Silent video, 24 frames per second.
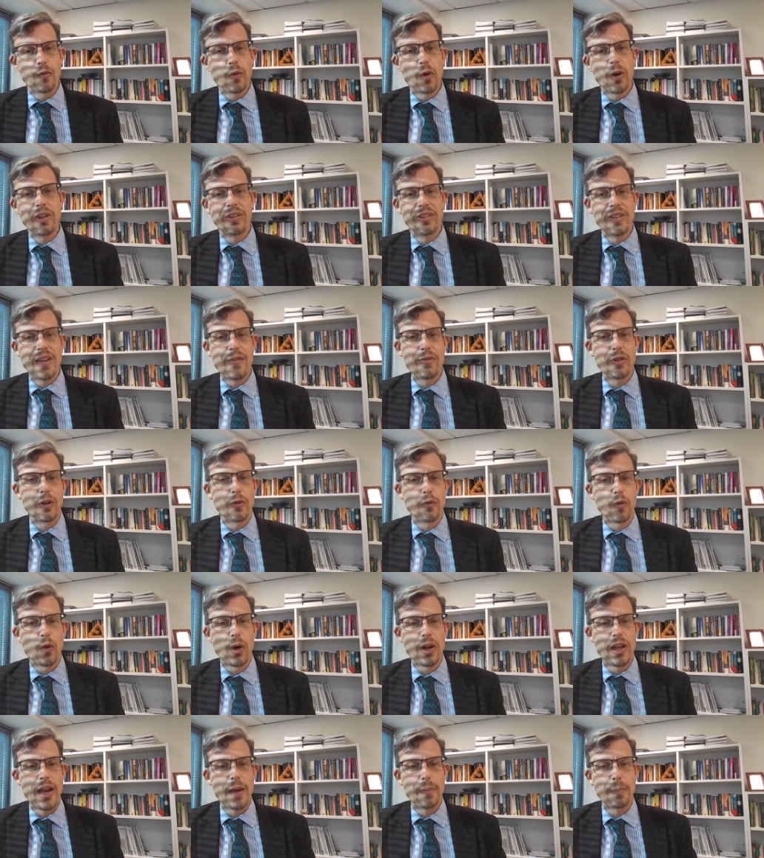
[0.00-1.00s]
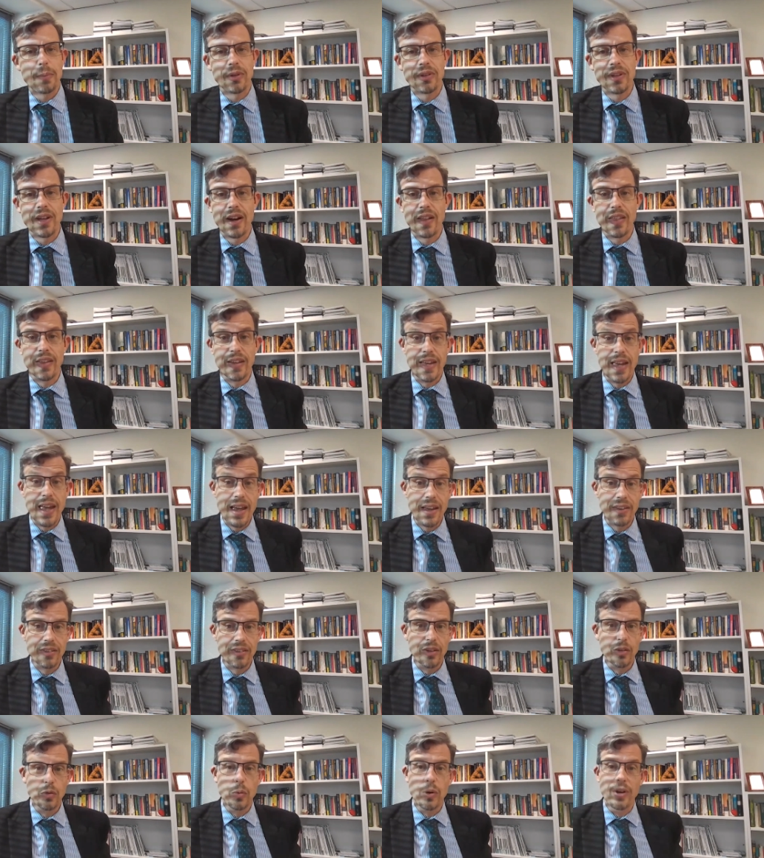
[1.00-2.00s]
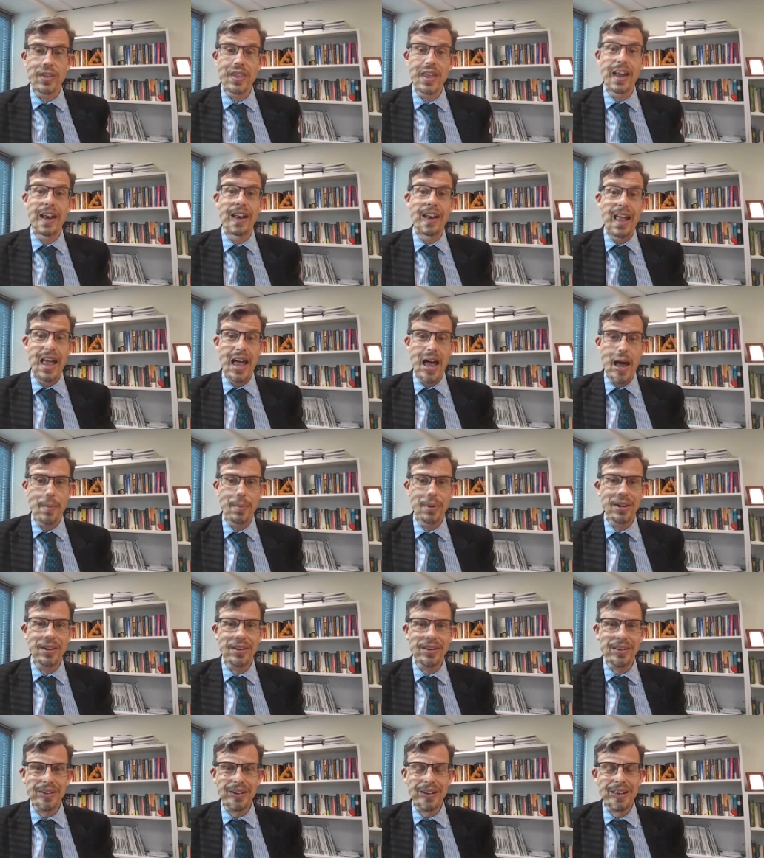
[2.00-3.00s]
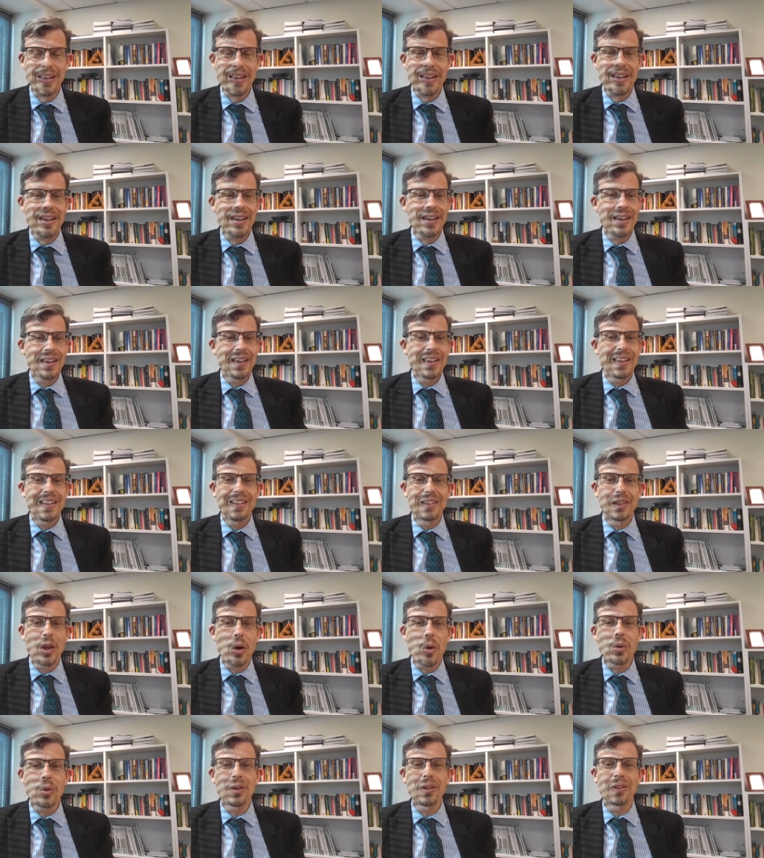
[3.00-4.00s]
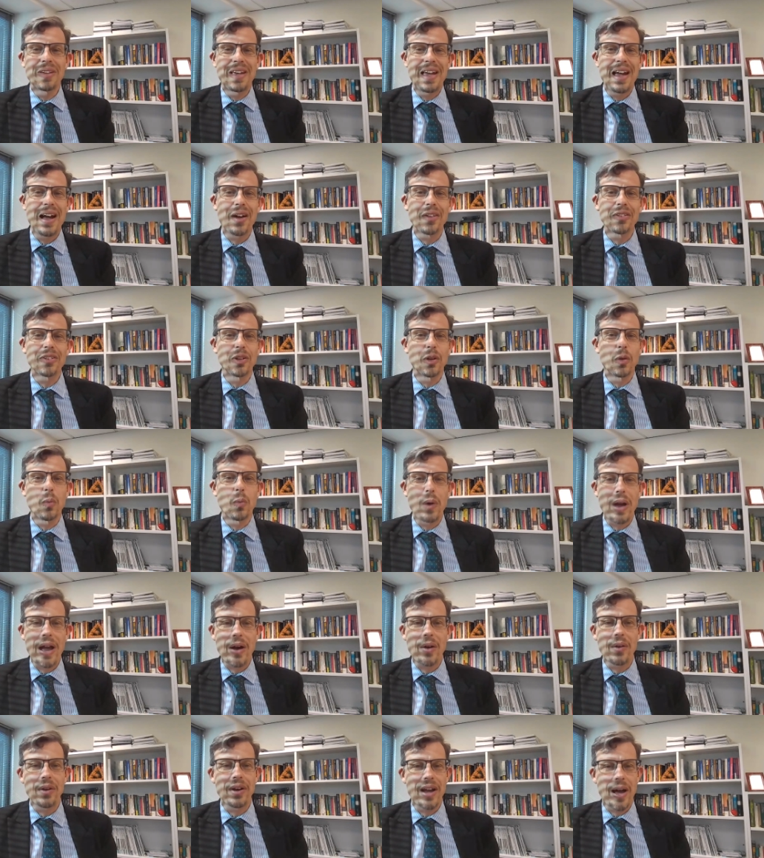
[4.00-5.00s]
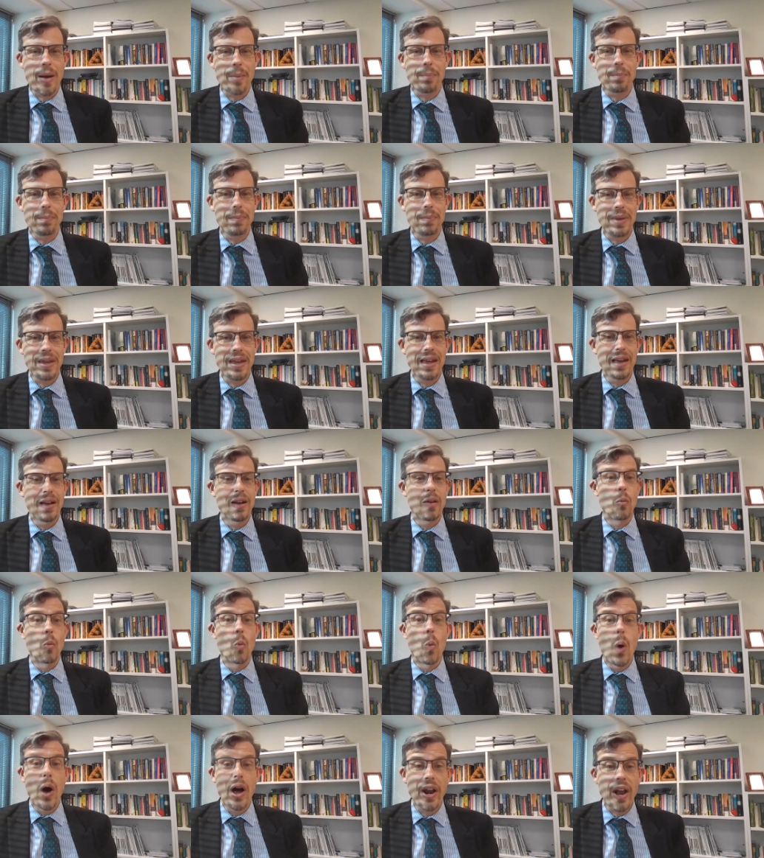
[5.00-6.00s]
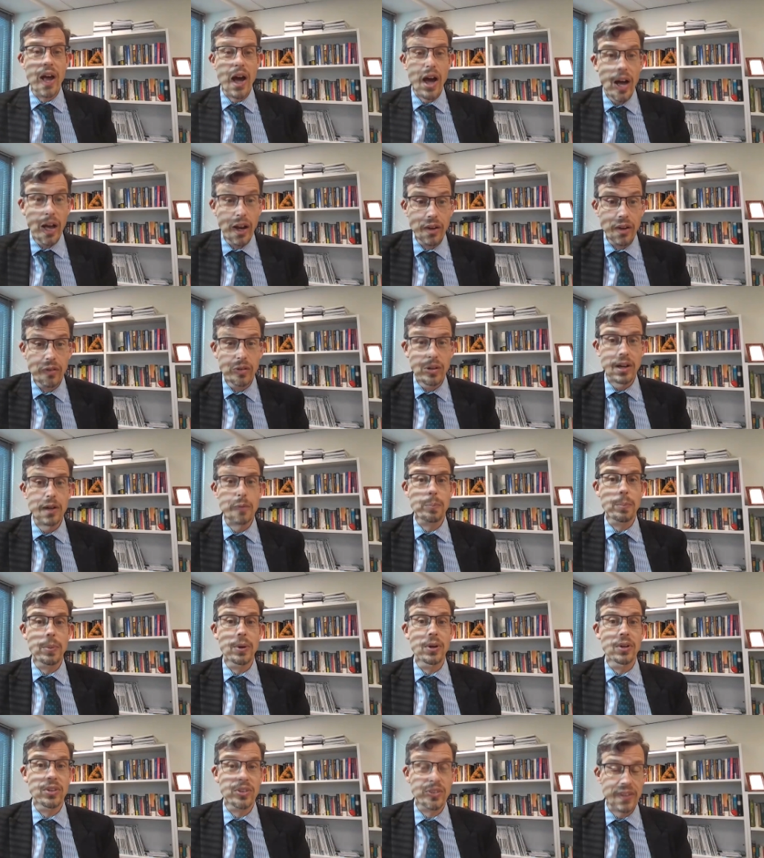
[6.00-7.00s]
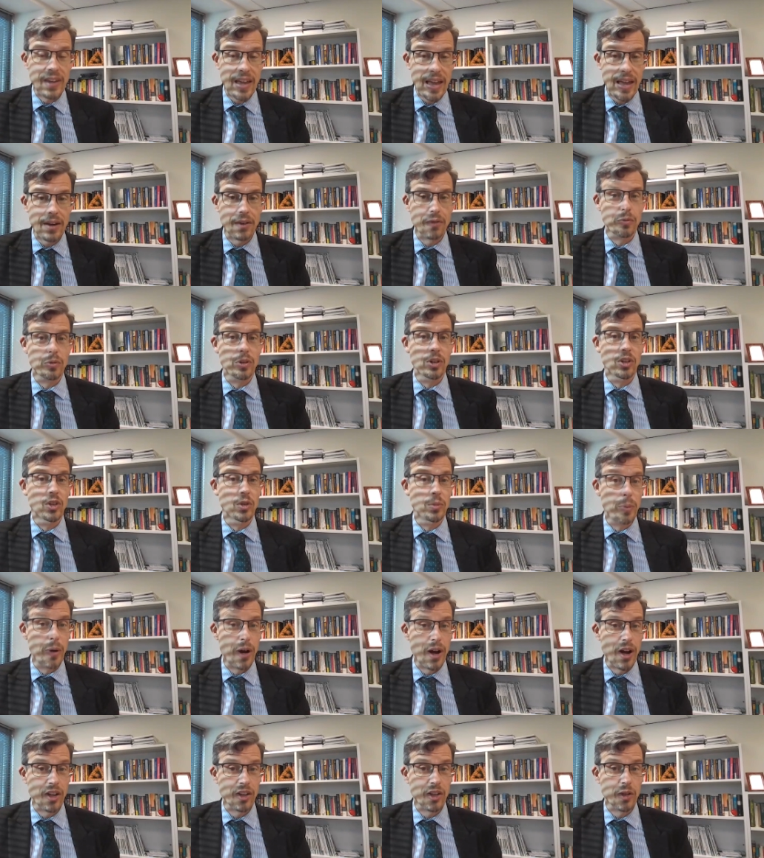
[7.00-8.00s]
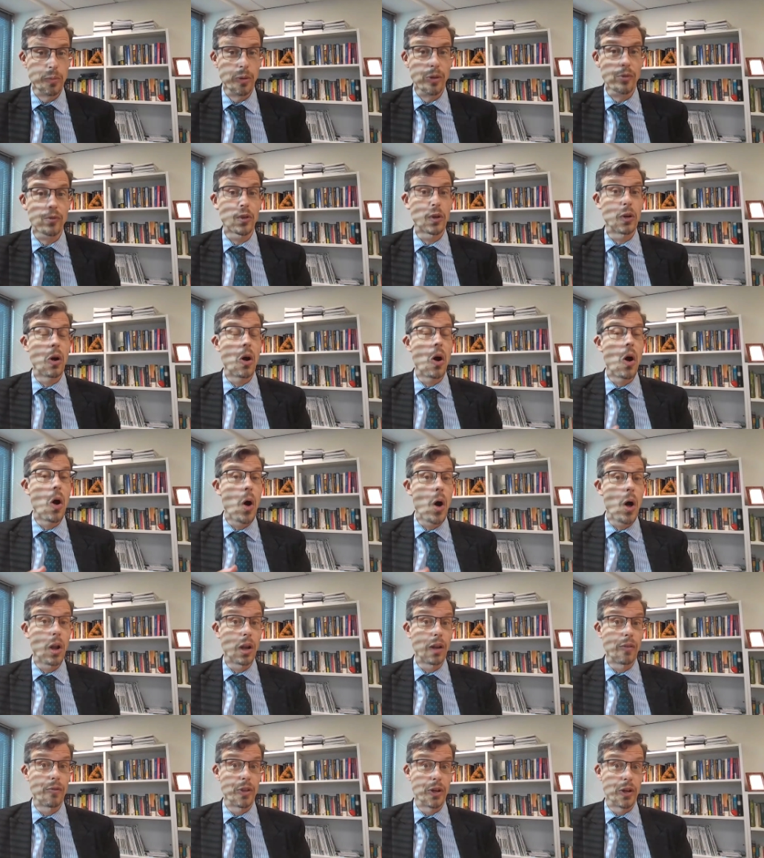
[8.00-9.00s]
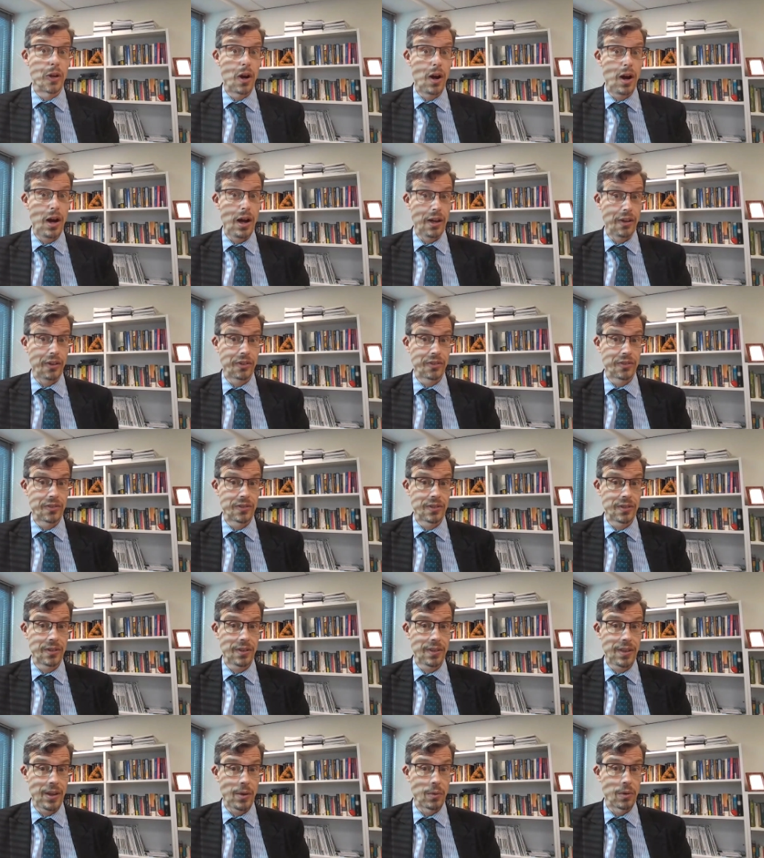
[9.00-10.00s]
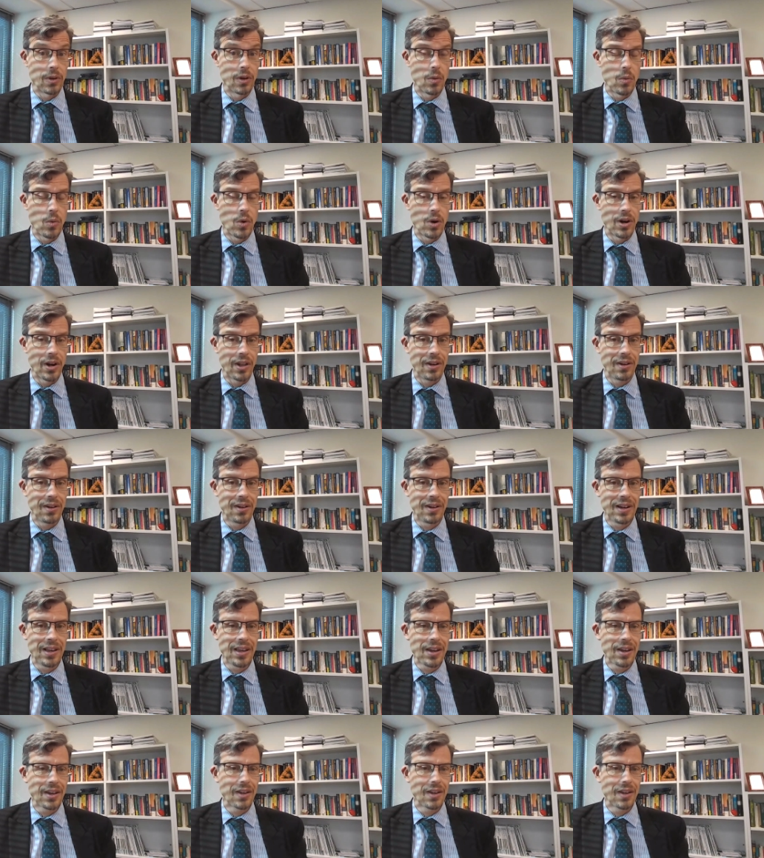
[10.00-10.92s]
In 47 or 48% of the cases where that had happened, local council wound up being 100% responsible for all of the costs that were awarded.